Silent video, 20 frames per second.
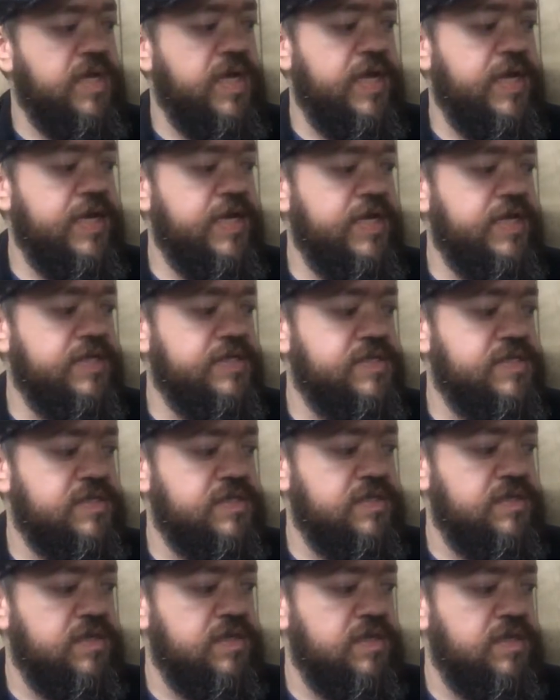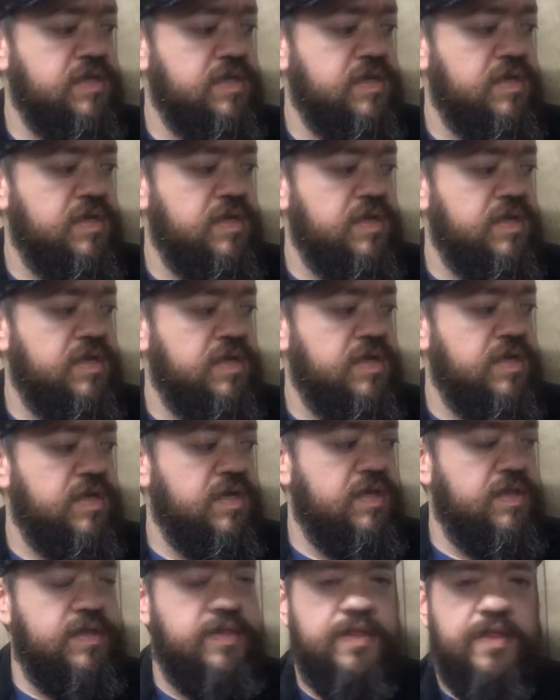It's
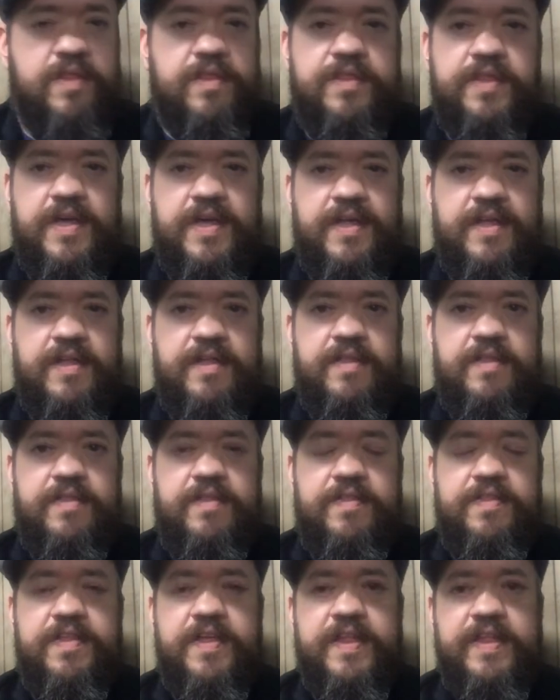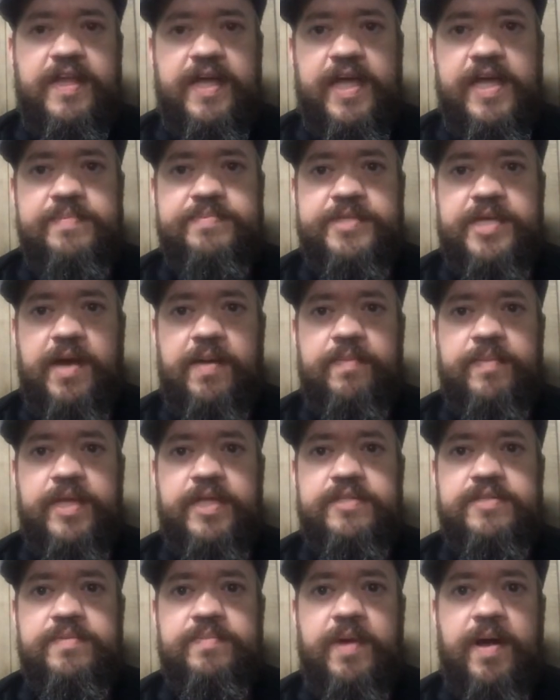the thing that keeps
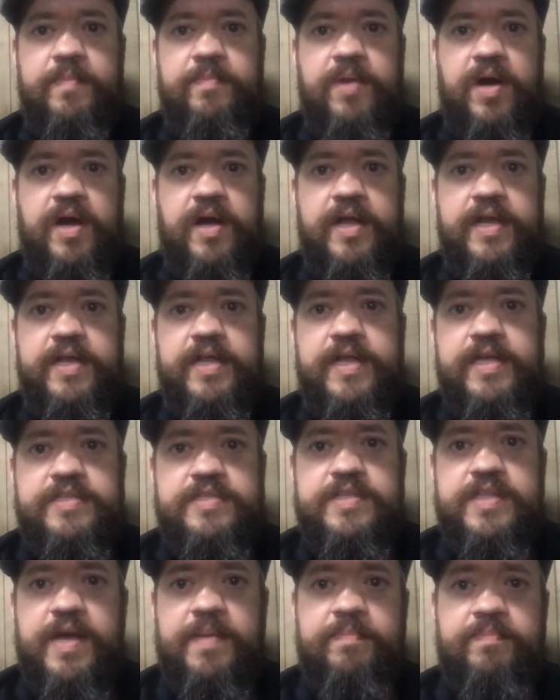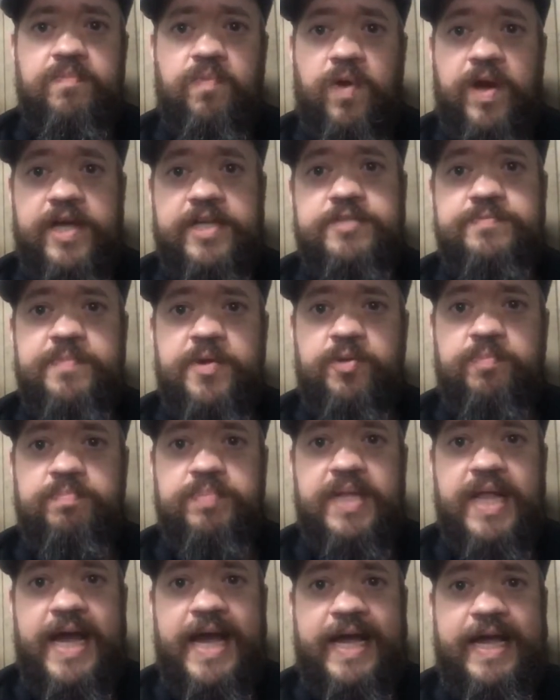coming to my mind is that when I smoke
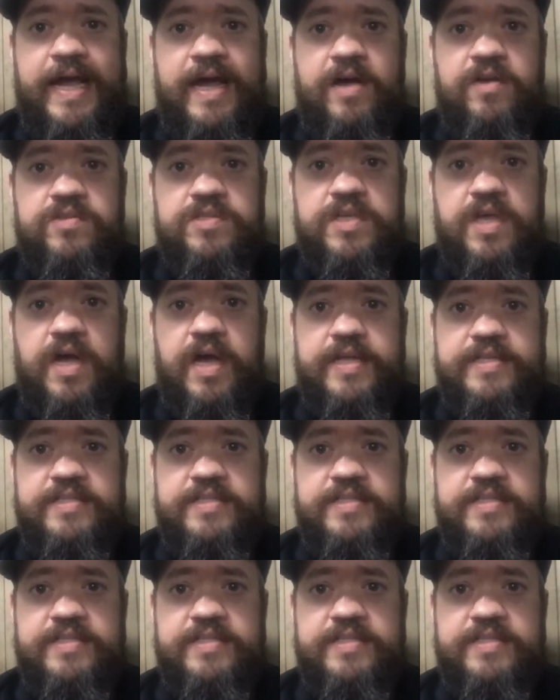Black House, I